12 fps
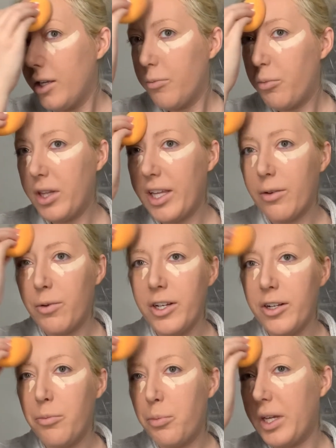But like when
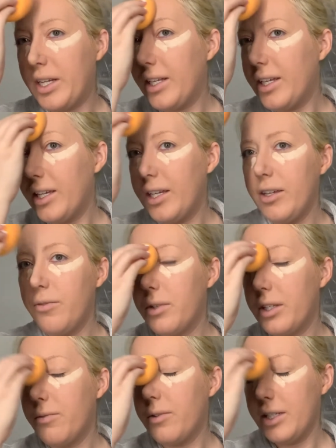you're blending it, you
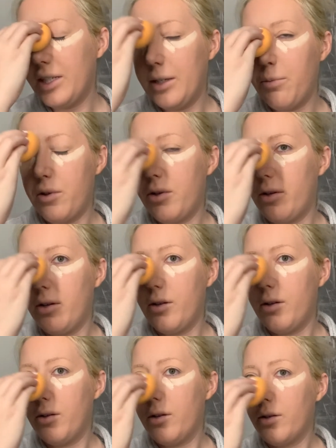really want to keep the
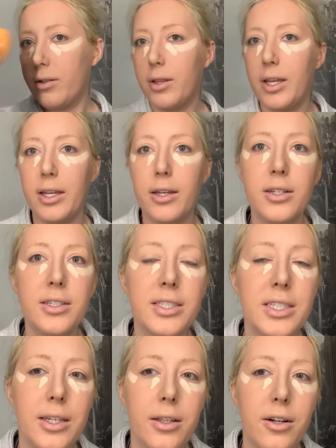like
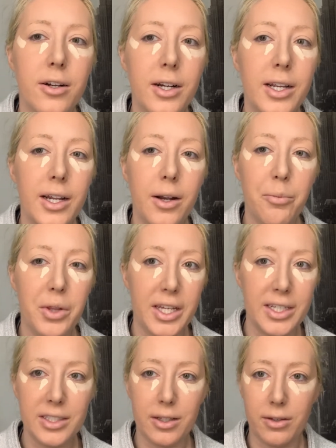concealer in
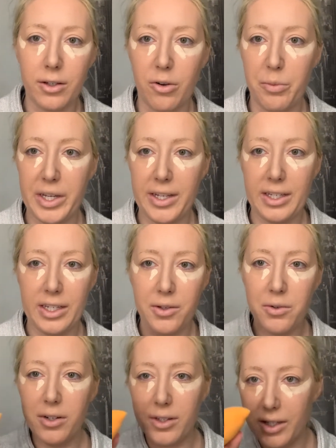place a little bit. Like you
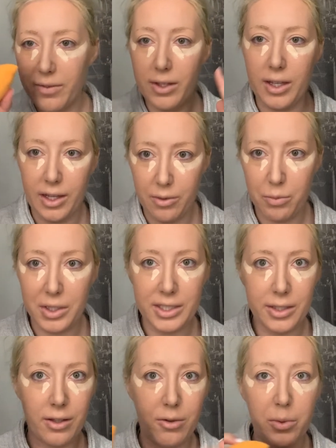want to leave it in place
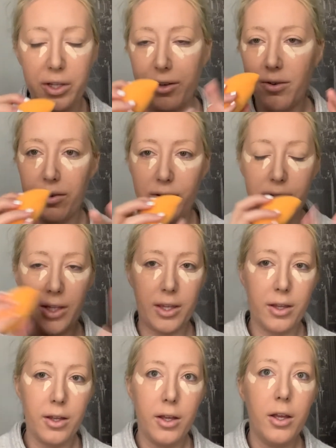a little bit. You don't want to like
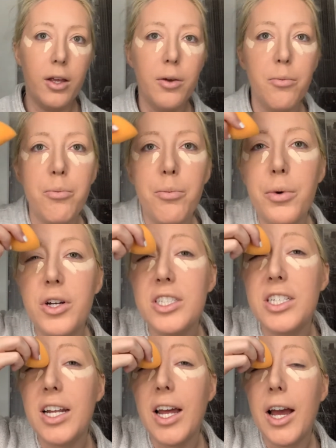push
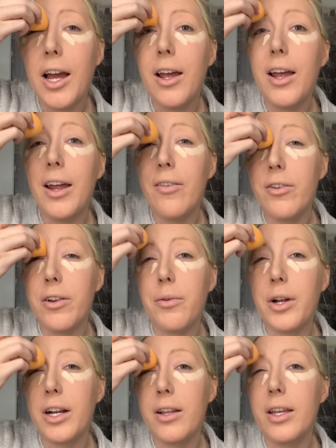it
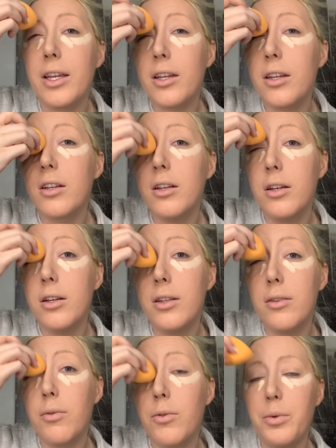everywhere. Like
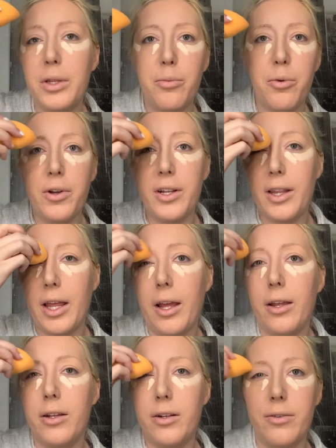what would be the point of that,
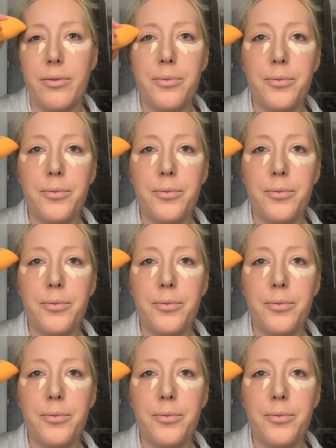you know?